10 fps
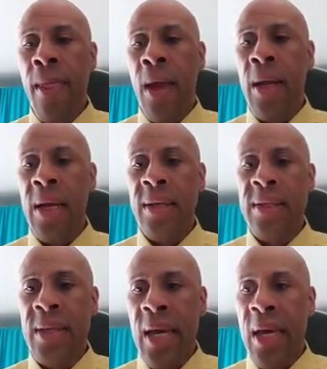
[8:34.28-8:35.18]
like I
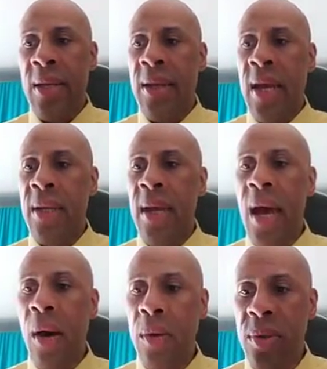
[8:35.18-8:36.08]
said, then the
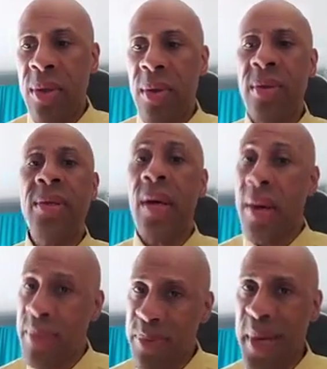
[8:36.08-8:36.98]
elders,
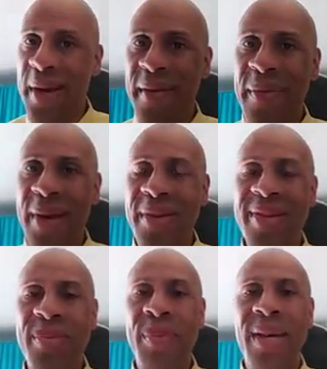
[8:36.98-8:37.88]
I'm speaking of
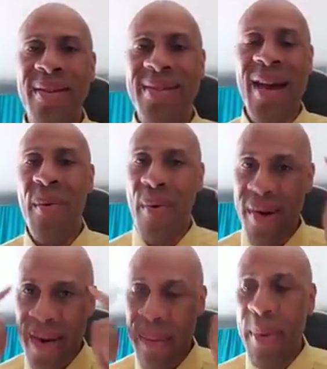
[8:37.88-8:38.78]
elders because that
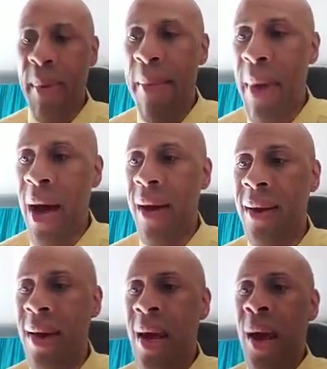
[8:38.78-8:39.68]
word came in my
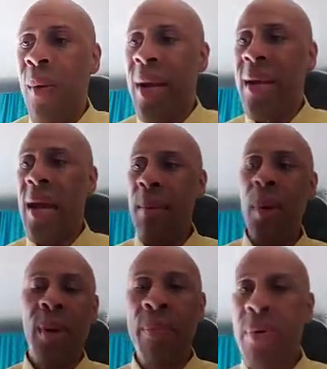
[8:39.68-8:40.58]
mind. When it came
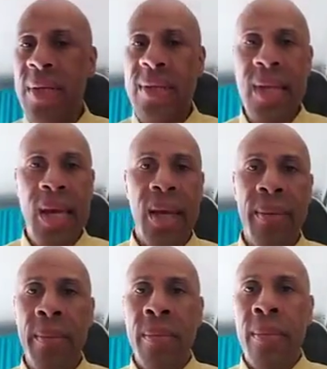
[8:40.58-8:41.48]
on the Prince
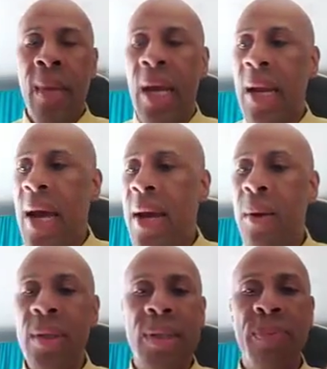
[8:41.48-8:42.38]
thing, and I had
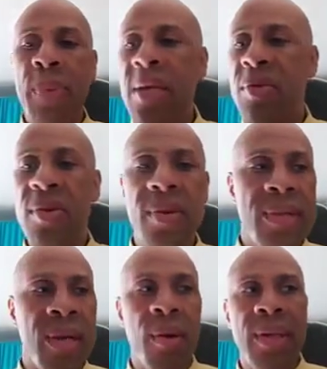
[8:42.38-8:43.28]
all these pictures
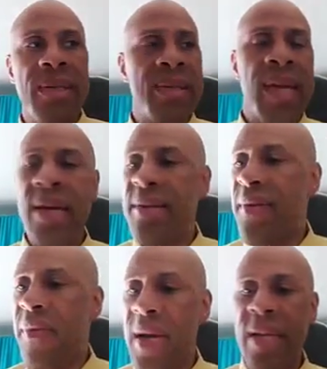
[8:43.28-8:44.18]
and all these things
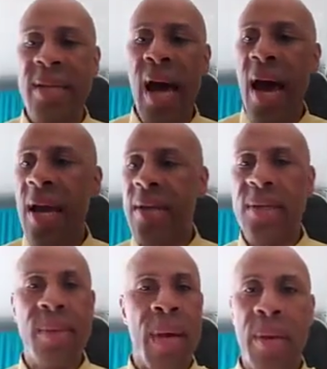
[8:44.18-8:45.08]
of when he died and
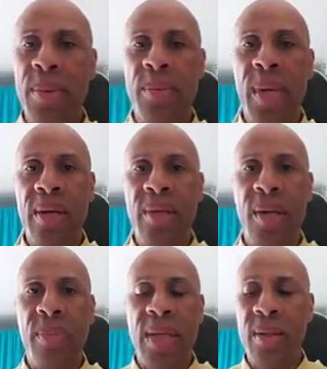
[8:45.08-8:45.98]
somebody was being
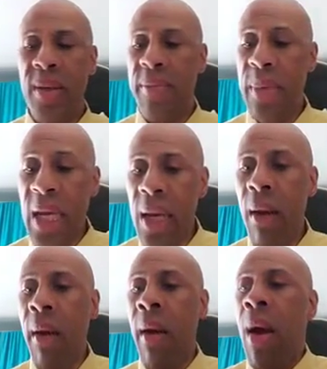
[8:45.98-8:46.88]
judgmental of me,
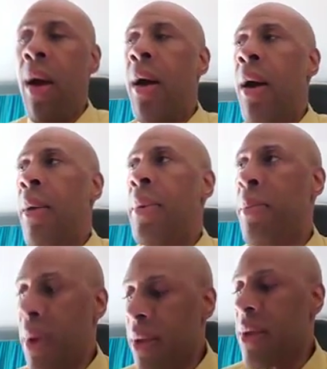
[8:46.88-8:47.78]
the
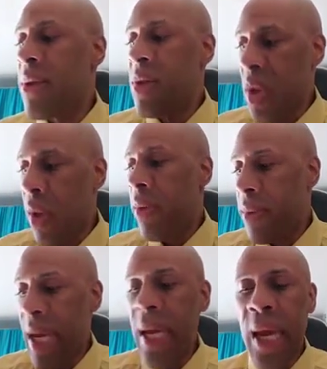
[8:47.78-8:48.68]
brothers,
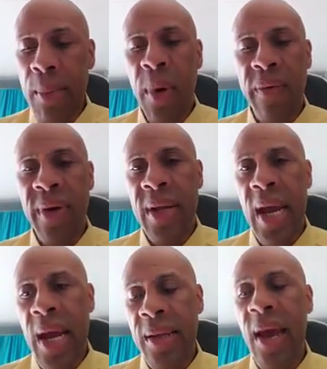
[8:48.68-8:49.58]
they came over. They
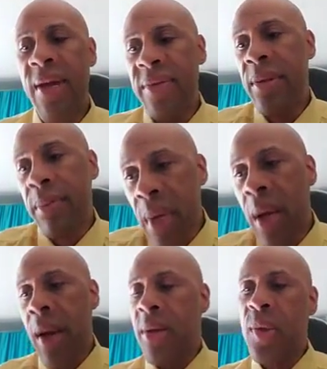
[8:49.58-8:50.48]
had to have some
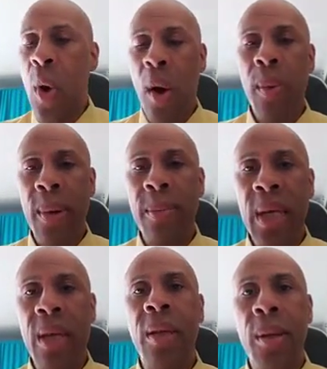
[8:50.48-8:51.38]
talk with
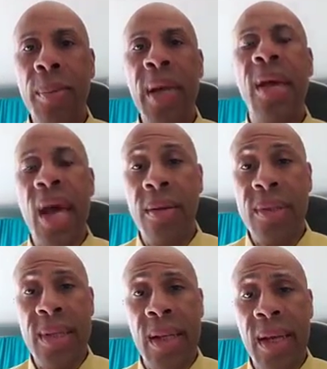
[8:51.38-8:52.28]
me, a little bit of
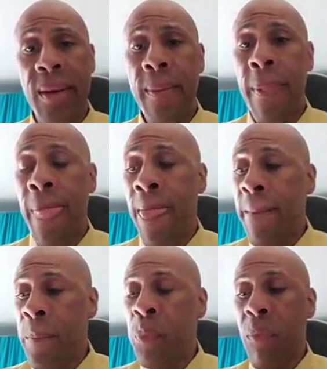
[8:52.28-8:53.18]
counseling
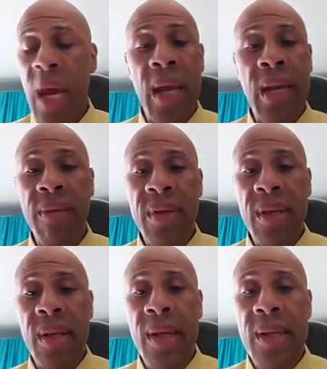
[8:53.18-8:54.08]
and
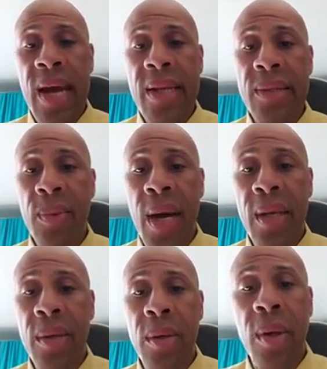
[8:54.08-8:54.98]
everything like that. That's why,
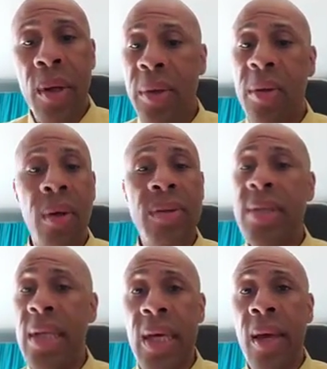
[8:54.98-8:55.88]
you don't
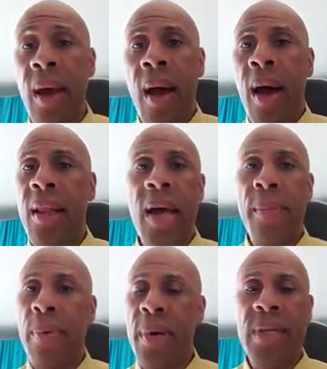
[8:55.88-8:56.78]
see a lot
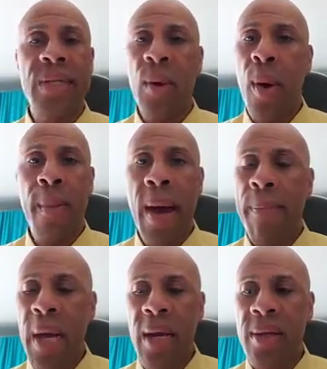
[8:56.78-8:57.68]
of Prince on my
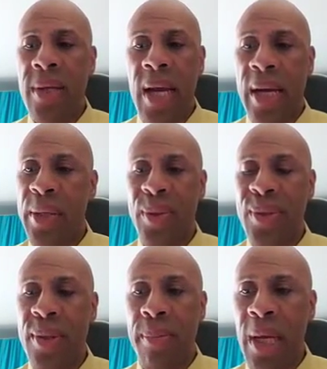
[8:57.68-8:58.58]
page like I
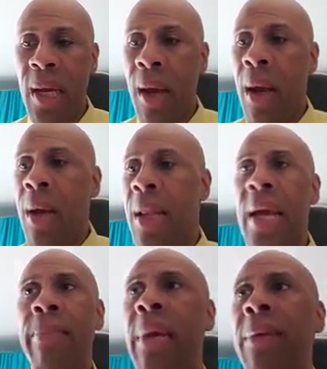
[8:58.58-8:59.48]
used to be.
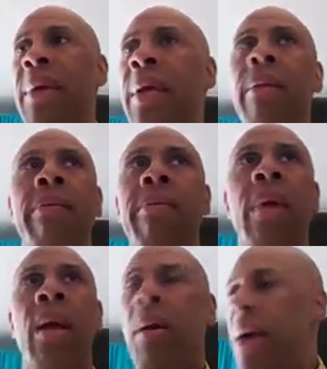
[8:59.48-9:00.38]
Like maybe,
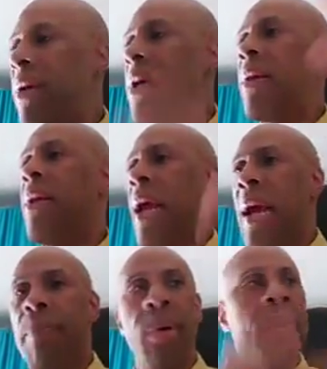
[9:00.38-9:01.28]
every other day
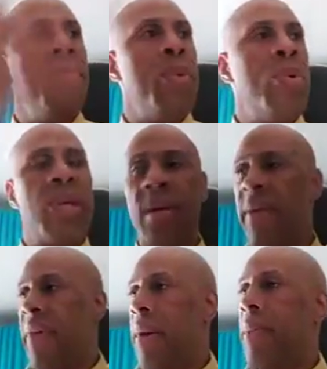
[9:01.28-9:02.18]
I put a music
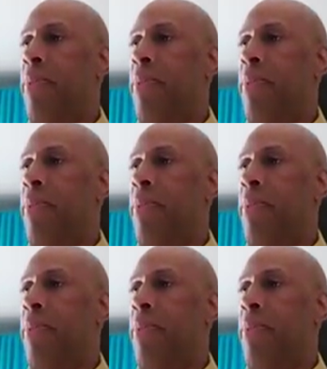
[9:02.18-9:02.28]
of him,